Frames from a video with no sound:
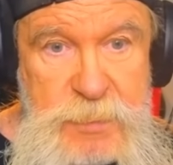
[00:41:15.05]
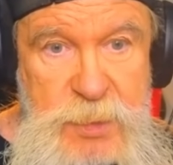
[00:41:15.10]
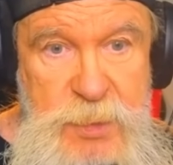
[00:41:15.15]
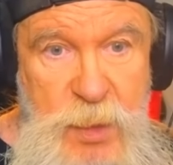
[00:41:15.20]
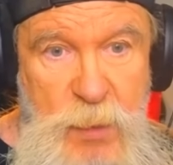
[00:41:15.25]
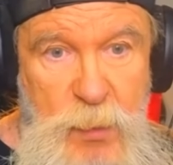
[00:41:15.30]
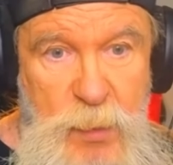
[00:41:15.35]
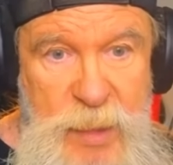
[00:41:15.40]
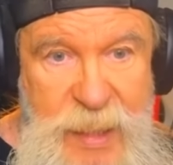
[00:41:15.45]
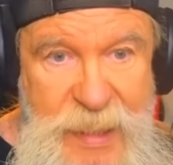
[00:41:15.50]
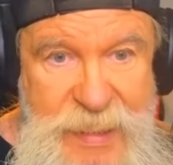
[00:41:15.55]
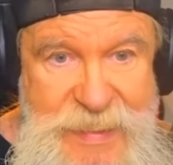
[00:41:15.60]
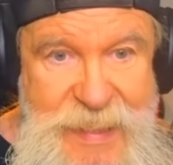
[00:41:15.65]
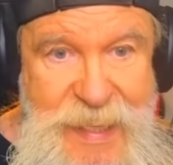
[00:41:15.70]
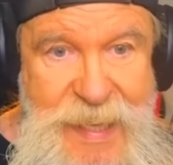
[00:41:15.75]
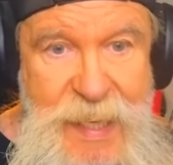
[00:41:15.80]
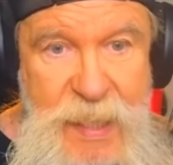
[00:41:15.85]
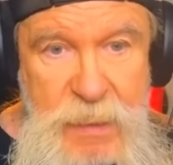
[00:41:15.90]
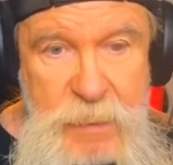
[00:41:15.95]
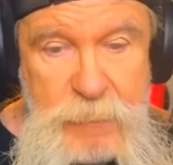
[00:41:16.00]
See, when they
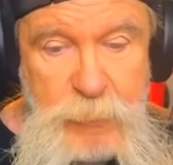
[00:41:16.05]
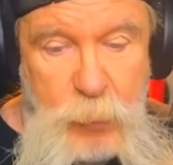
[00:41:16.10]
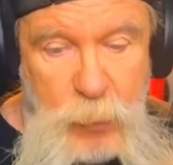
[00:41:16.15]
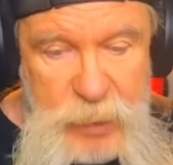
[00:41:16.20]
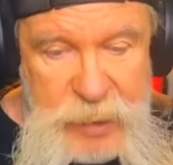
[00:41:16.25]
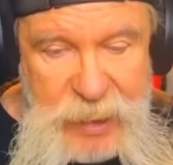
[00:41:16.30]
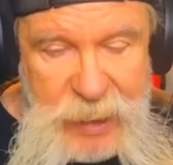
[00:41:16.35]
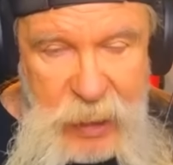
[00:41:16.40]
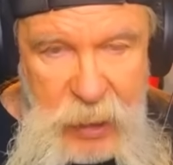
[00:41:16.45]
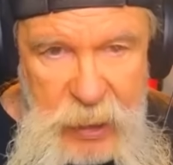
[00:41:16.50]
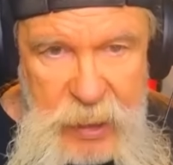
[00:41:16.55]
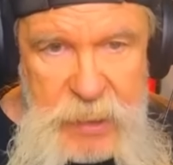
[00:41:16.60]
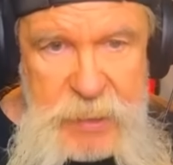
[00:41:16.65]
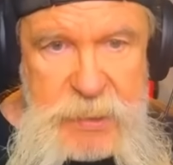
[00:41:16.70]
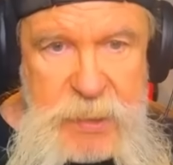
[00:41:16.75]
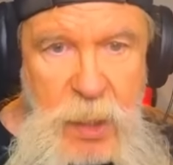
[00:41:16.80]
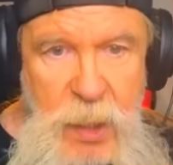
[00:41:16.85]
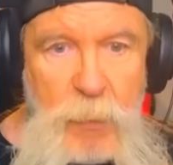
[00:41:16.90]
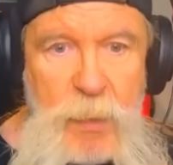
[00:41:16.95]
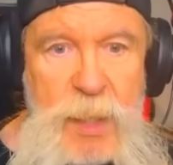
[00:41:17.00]
take, when they let
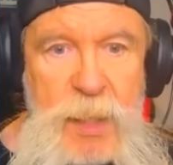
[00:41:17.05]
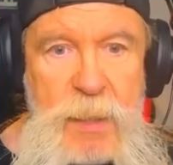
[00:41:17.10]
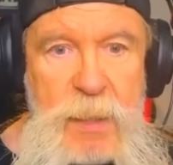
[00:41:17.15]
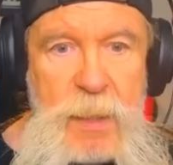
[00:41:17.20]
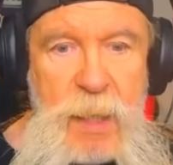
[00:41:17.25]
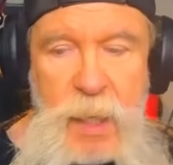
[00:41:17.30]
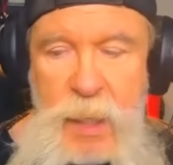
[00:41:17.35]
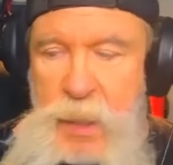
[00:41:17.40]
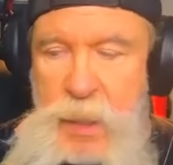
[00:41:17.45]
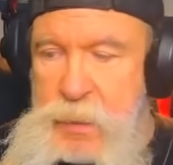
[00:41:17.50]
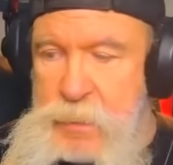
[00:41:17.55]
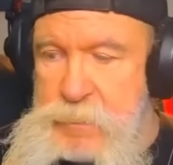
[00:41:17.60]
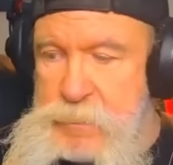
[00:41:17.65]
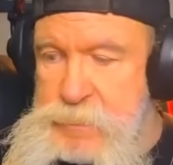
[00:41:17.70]
Tony, uh,